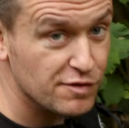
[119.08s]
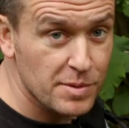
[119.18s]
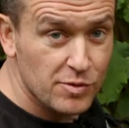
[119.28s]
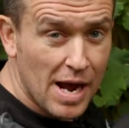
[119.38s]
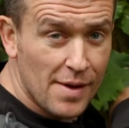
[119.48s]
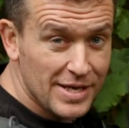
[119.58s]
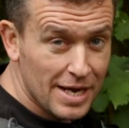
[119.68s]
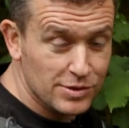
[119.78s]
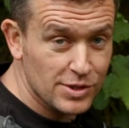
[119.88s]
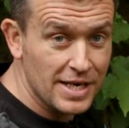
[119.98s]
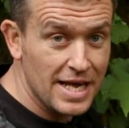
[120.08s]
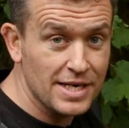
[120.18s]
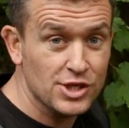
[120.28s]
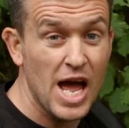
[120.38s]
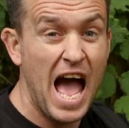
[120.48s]
from around the outside
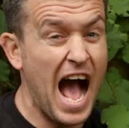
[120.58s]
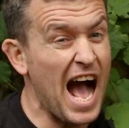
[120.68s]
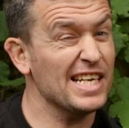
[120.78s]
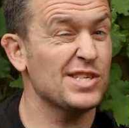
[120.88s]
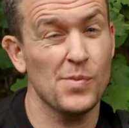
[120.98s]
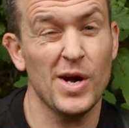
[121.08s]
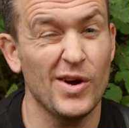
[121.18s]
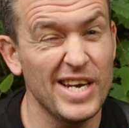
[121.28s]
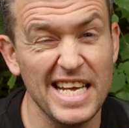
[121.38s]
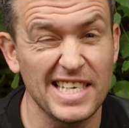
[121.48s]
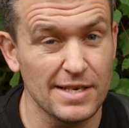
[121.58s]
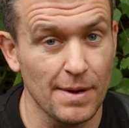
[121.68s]
edge as and when I need